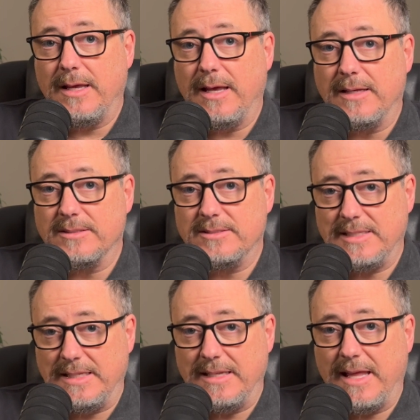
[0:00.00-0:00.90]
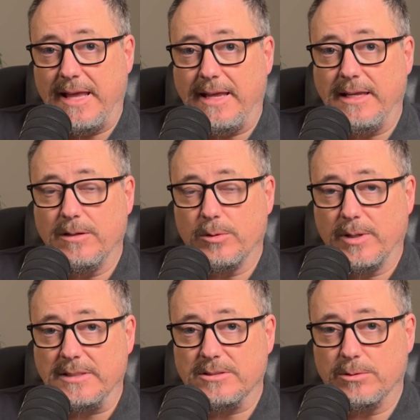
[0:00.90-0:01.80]
a CNA or
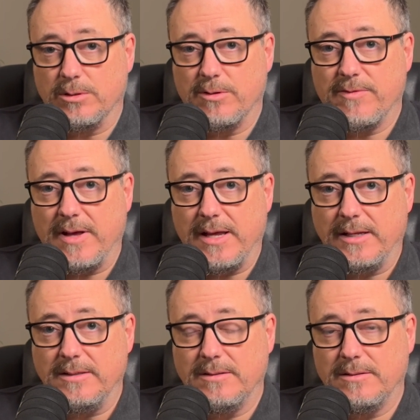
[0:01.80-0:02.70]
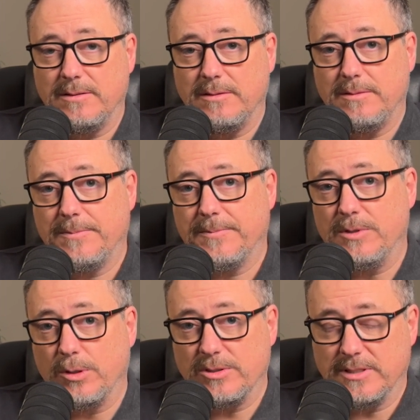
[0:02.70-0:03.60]
a certified
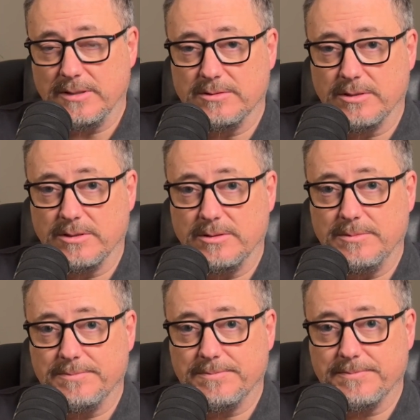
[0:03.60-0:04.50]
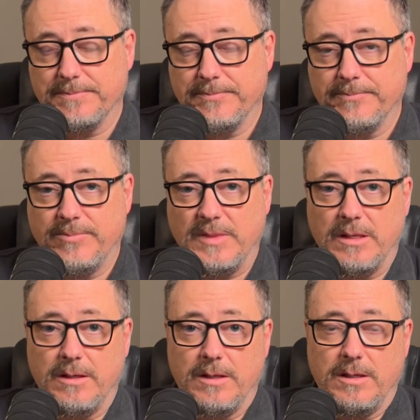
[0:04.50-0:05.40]
nursing assistant.
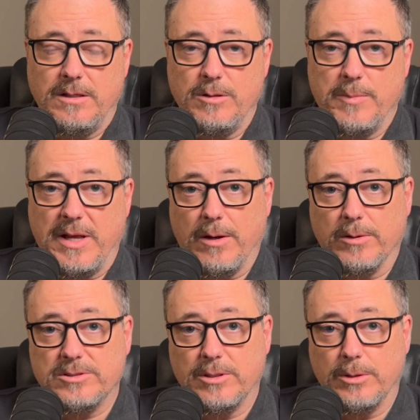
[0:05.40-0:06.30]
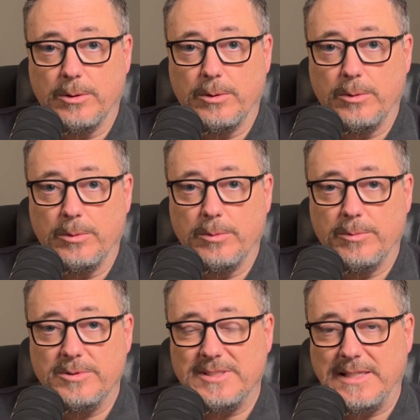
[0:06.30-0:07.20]
You may also
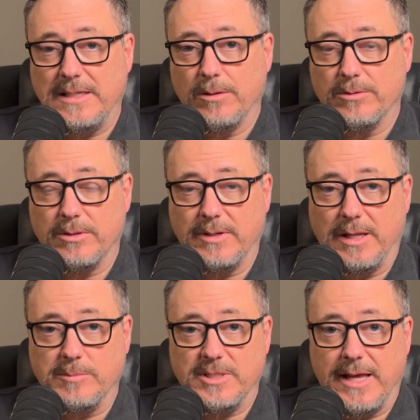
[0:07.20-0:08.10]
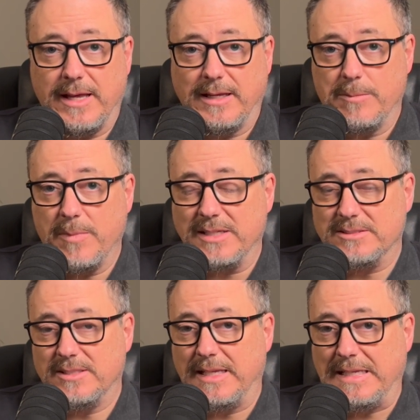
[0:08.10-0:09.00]
see on their name tag, it might
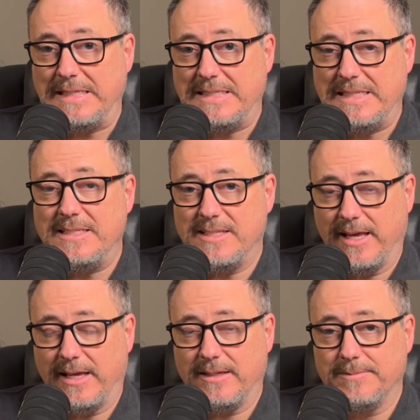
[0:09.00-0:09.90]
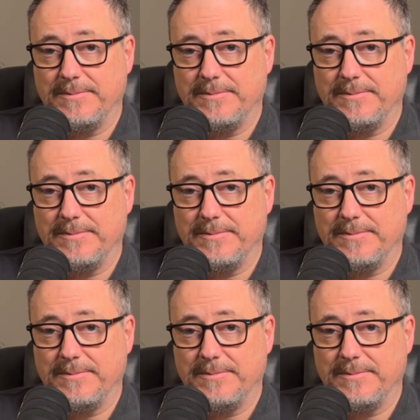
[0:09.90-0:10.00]
say ED Tech,